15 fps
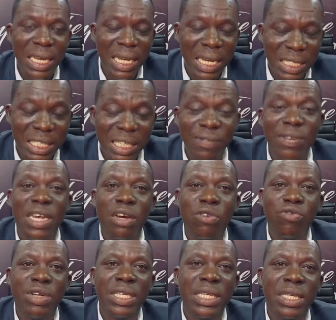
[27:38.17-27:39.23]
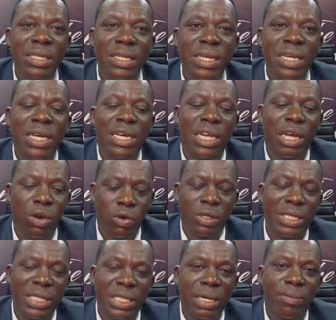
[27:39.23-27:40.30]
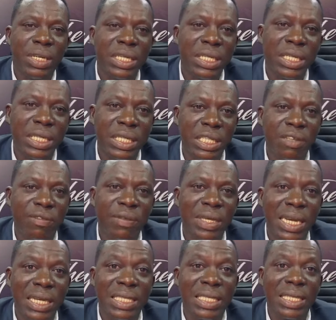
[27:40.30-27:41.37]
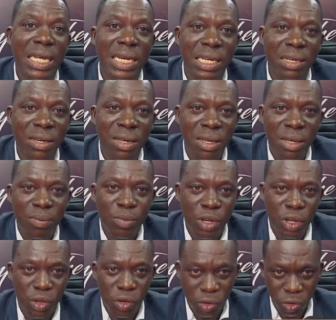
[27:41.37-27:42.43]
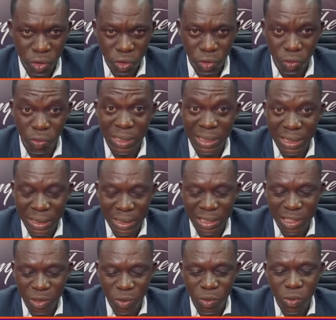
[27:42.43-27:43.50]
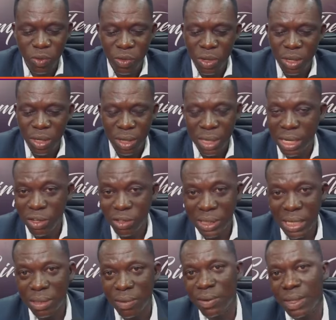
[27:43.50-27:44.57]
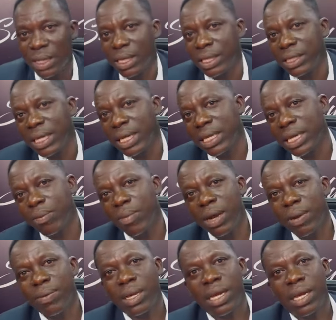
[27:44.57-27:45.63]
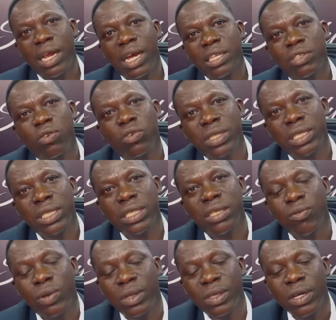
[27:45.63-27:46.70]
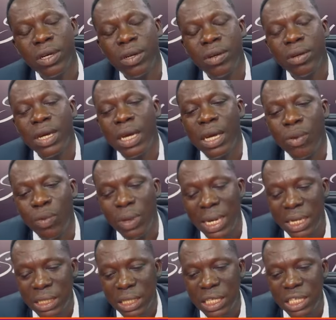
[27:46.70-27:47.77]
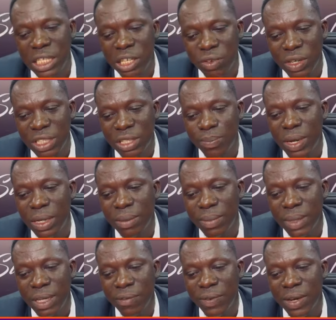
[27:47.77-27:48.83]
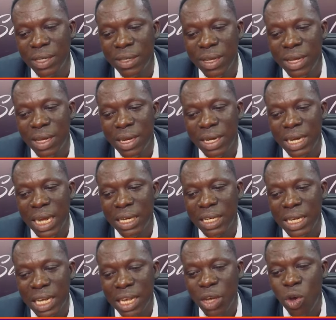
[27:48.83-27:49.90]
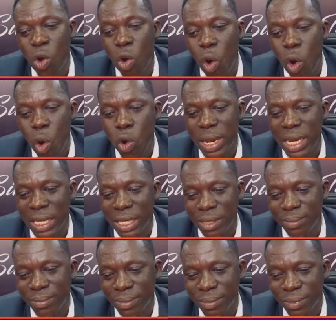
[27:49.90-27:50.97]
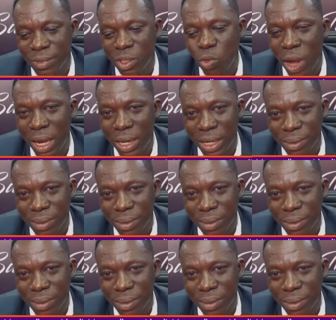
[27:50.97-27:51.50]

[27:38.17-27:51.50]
is even the reason the cross examination is even extending beyond two sittings. So those are some of the things that came up in the last court sitting with uh, when the Attorney General's department. In fact, that day, all the squad,